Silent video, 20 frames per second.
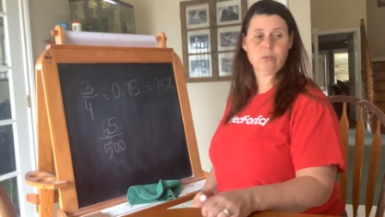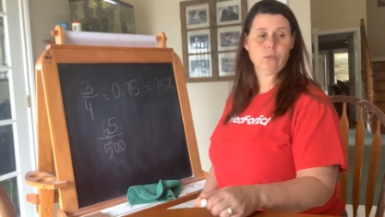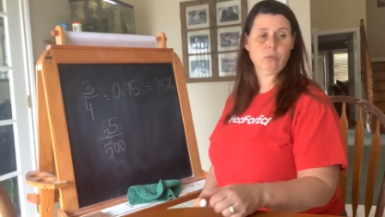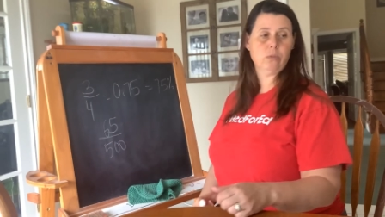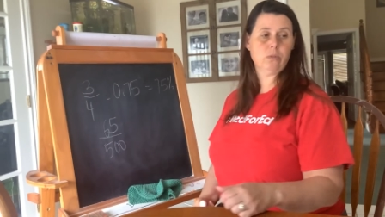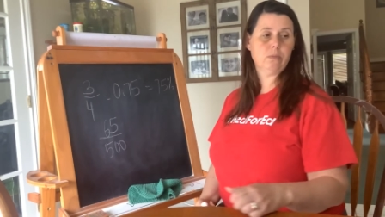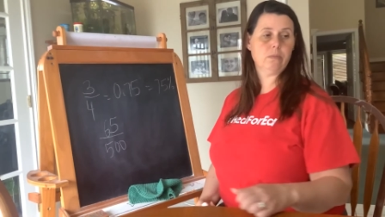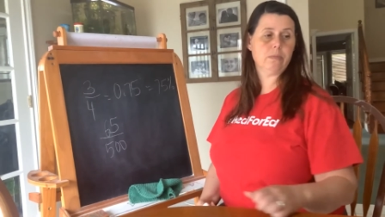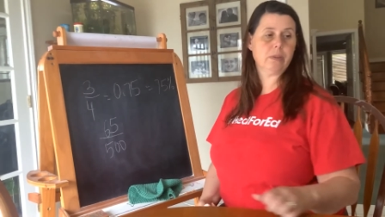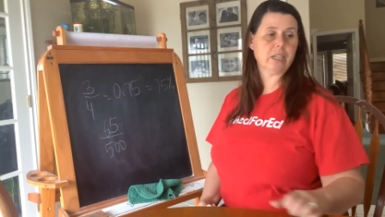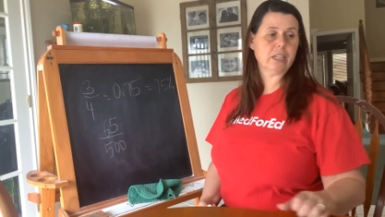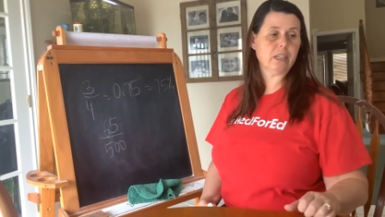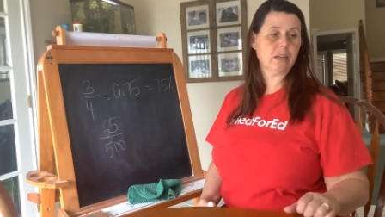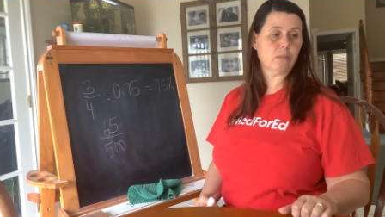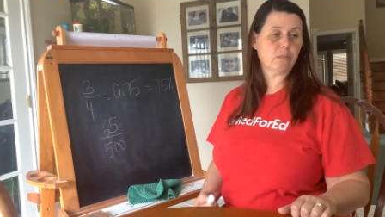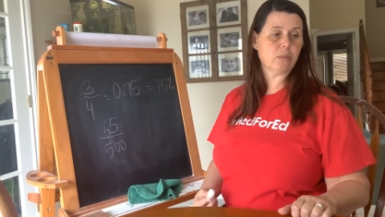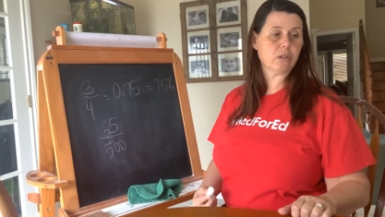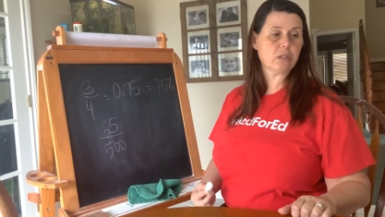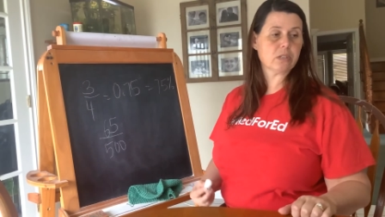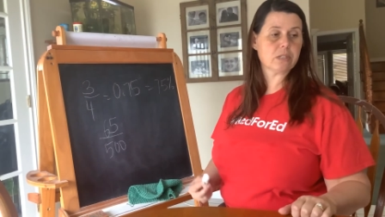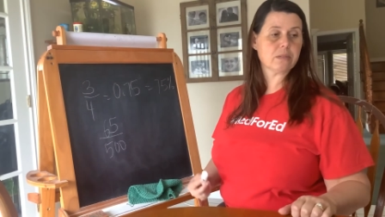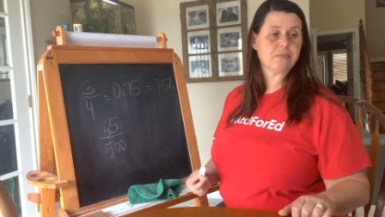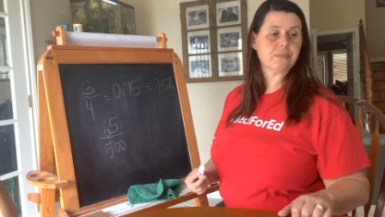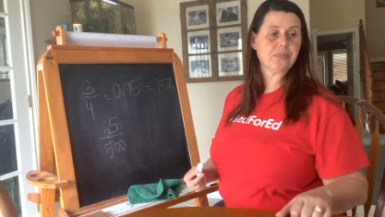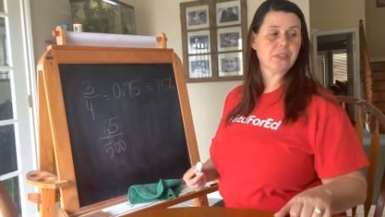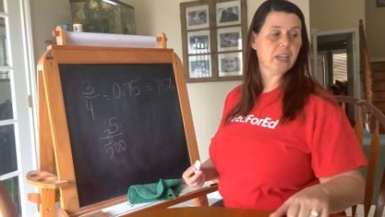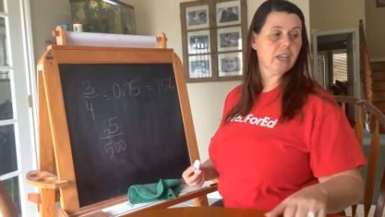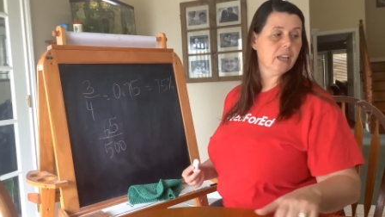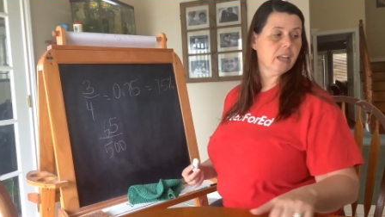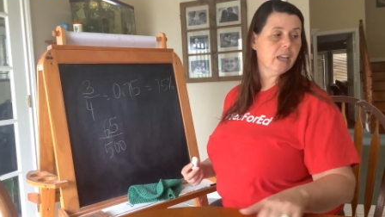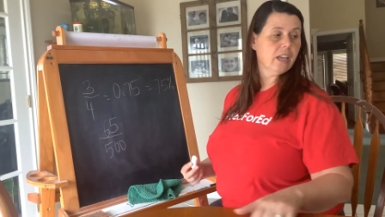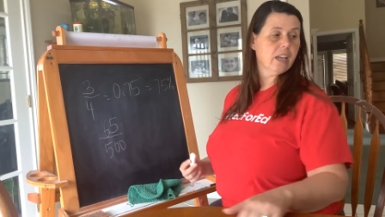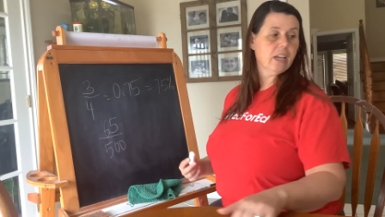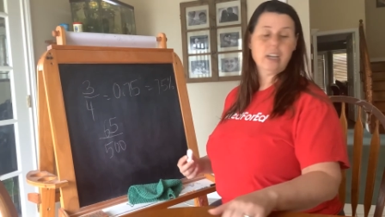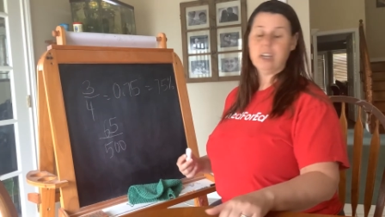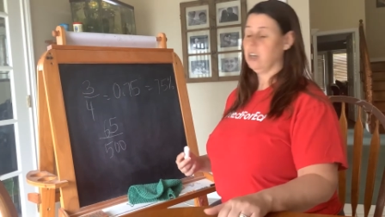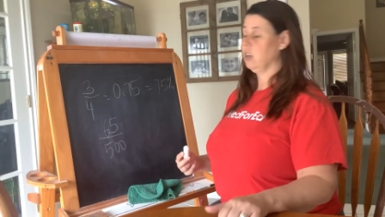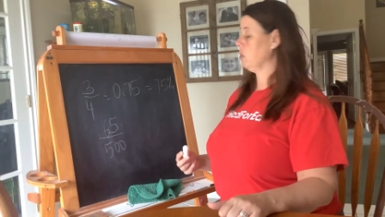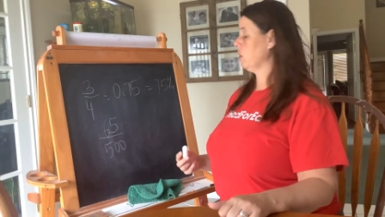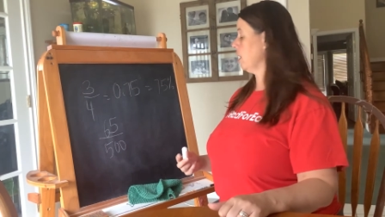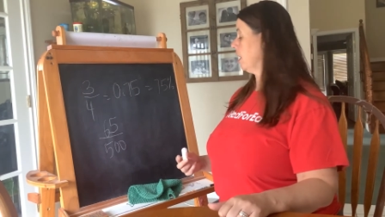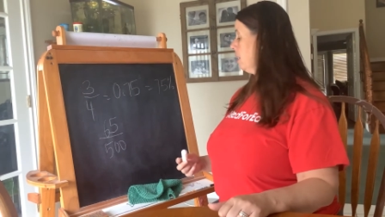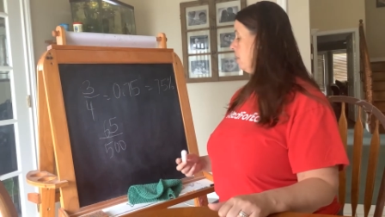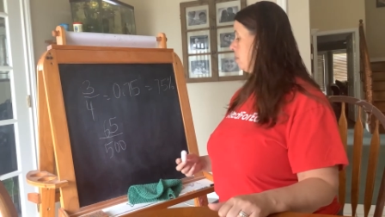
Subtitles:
Woo, big numbers. Okay,